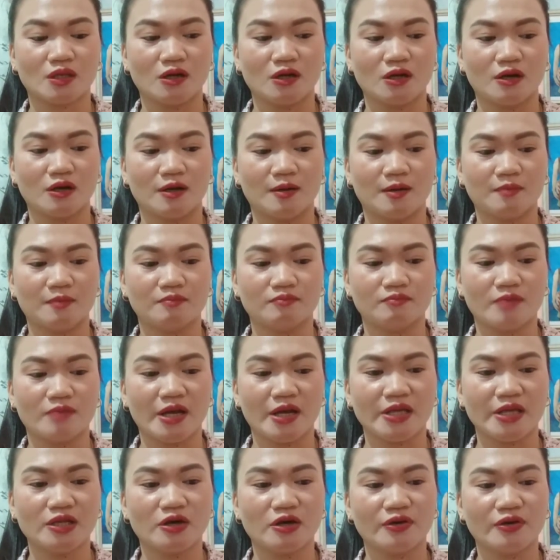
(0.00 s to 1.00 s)

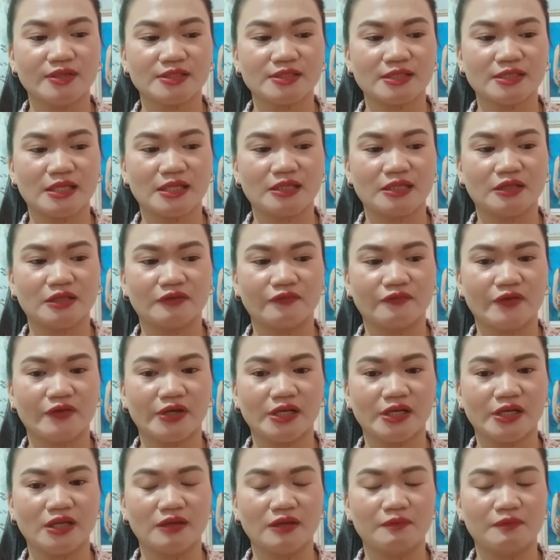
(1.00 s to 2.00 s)
I know it's not a
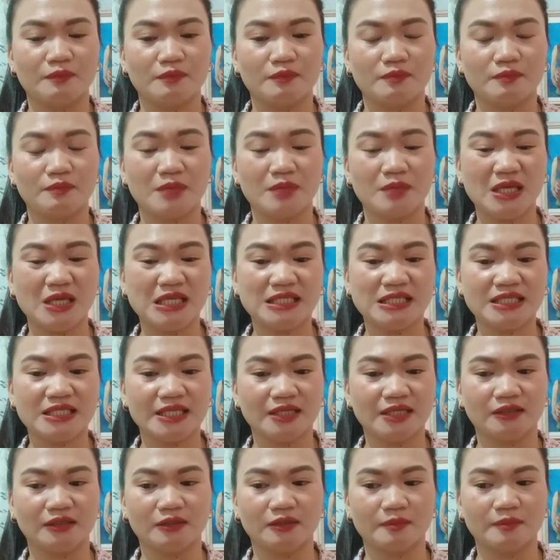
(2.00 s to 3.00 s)
very big
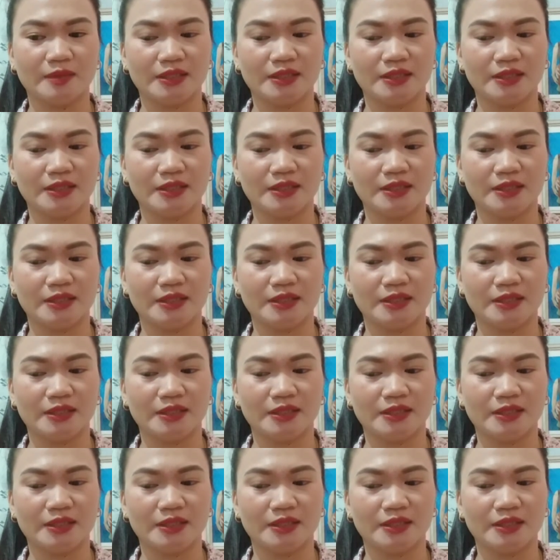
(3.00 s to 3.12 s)
deal,